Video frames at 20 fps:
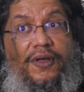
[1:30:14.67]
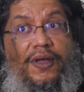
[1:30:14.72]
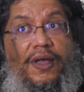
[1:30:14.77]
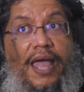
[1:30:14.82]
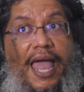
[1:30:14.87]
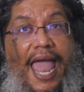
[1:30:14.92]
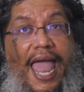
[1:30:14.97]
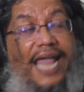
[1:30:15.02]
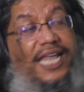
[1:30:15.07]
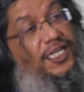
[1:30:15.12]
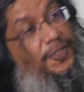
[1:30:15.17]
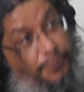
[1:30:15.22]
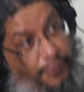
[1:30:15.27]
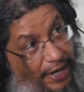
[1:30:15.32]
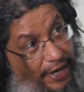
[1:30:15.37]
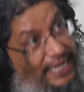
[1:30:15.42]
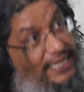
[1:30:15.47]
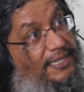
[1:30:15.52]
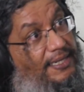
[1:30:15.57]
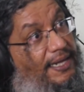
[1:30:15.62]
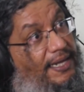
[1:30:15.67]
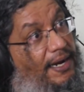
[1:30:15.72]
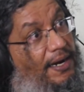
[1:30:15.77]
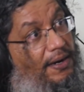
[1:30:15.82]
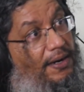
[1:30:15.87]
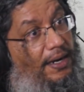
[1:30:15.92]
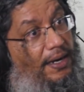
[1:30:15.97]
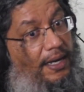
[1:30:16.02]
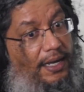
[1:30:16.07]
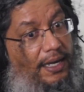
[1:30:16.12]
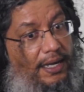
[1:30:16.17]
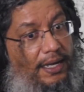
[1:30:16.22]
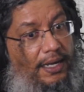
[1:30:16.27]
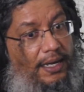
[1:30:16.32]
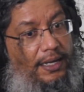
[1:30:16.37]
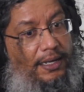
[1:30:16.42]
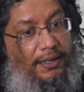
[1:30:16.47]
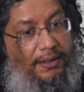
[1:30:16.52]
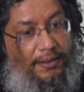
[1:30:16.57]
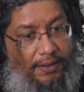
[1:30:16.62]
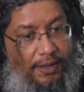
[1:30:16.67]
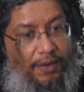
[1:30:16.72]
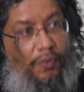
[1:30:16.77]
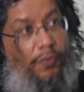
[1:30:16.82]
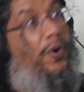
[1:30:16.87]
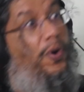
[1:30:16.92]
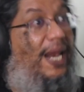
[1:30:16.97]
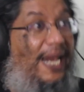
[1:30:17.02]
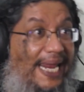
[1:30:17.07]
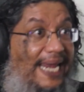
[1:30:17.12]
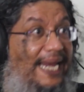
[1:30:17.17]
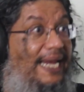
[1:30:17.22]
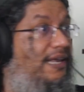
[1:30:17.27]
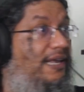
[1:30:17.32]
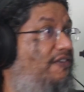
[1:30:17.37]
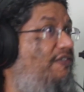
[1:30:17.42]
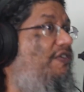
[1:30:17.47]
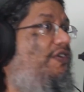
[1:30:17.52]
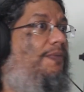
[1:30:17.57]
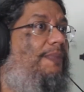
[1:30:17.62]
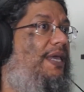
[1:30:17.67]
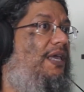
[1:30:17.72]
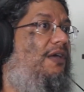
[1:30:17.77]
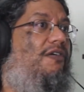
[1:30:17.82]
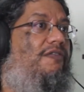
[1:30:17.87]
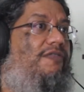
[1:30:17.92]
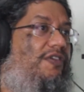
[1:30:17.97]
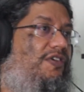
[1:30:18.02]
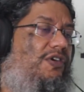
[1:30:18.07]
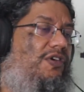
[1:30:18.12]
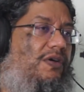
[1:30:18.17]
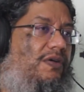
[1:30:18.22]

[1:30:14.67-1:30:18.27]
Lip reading: expressed their willingness to be on the show.